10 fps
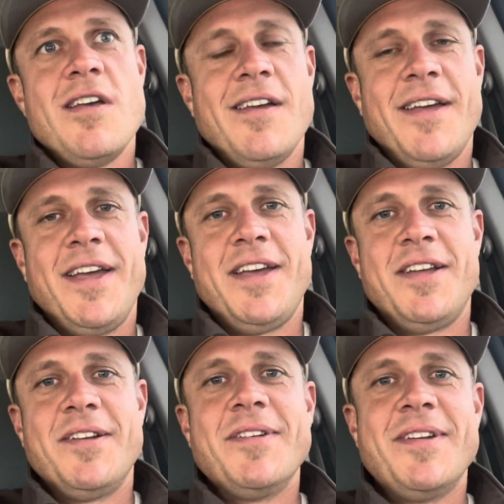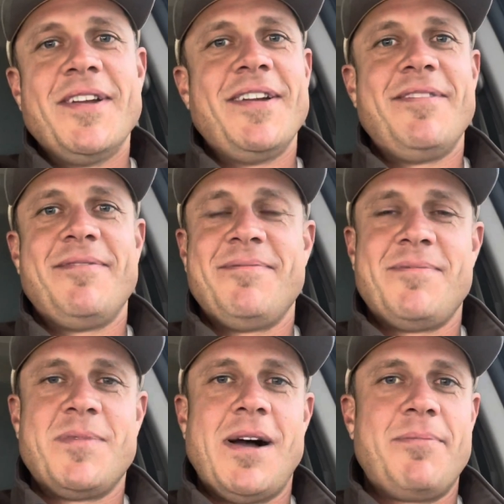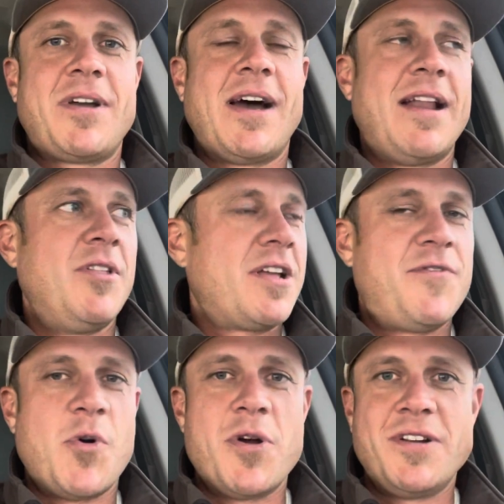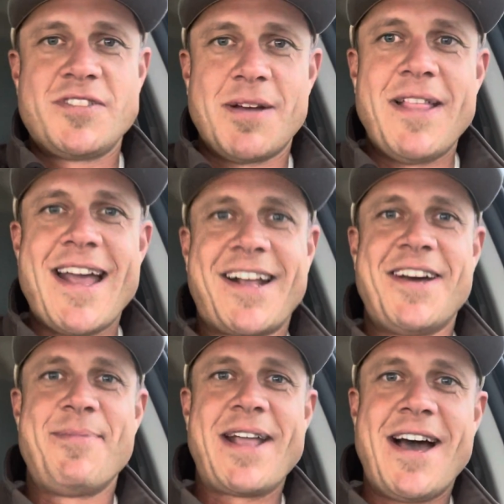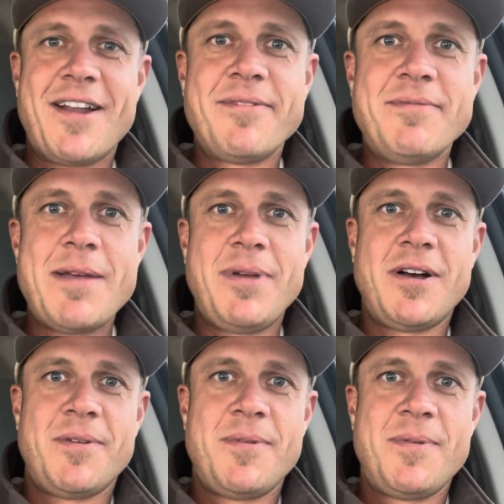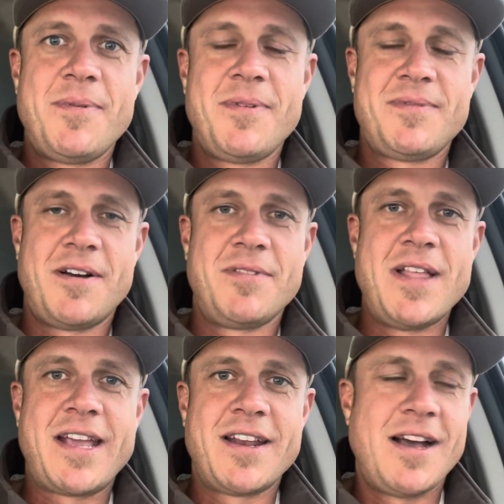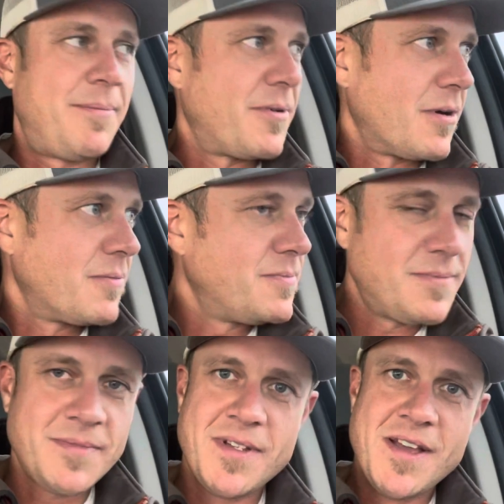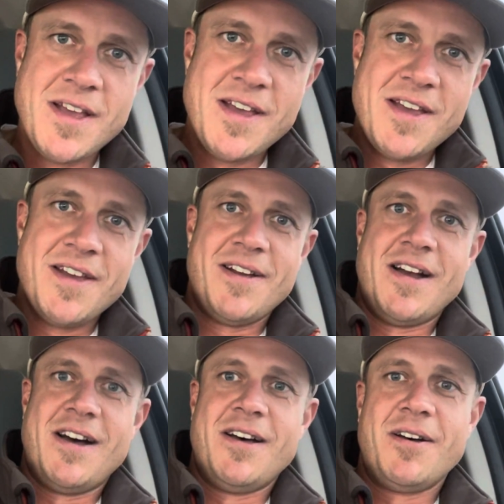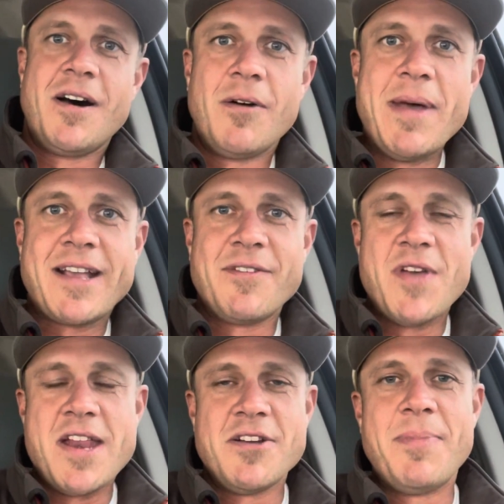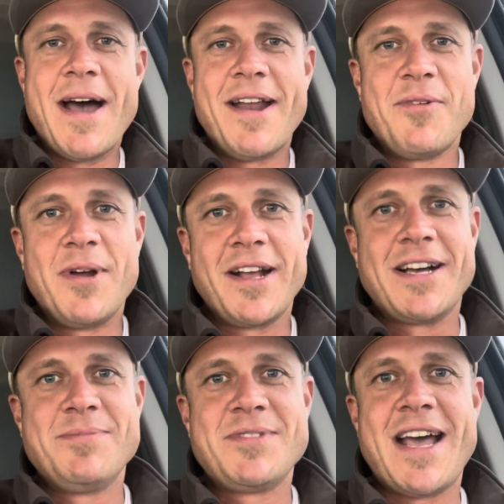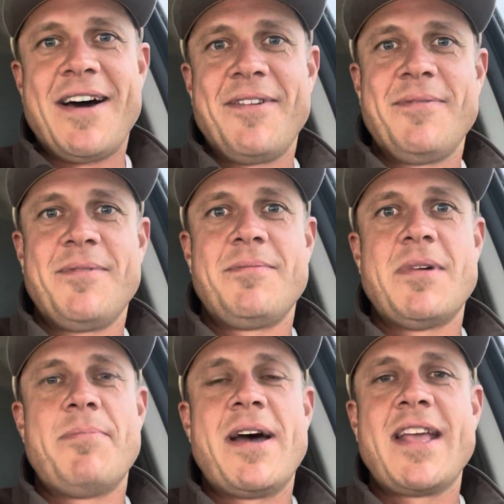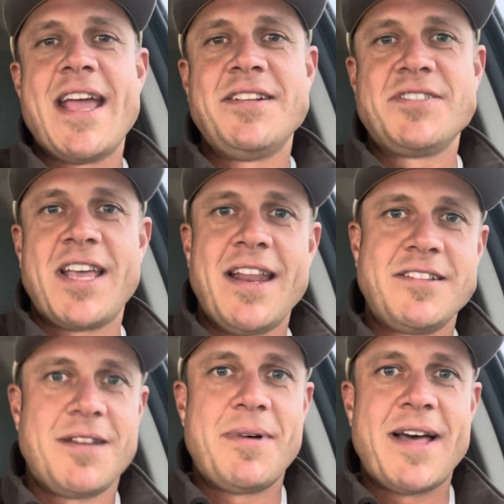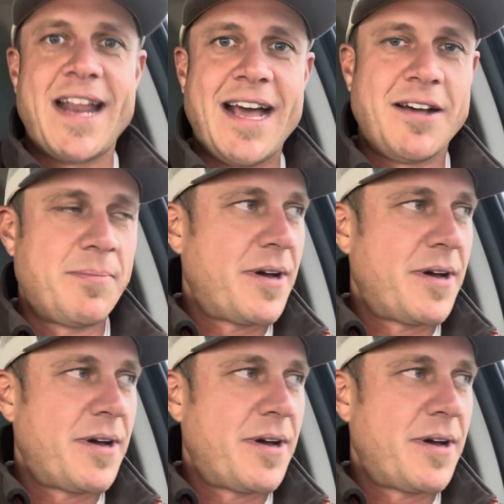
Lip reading: And I'm kind of looking forward to some of that coming out. Maybe I'll link it up, or I'll make a video about it when it comes out. My buddy Hayden's getting some of that out.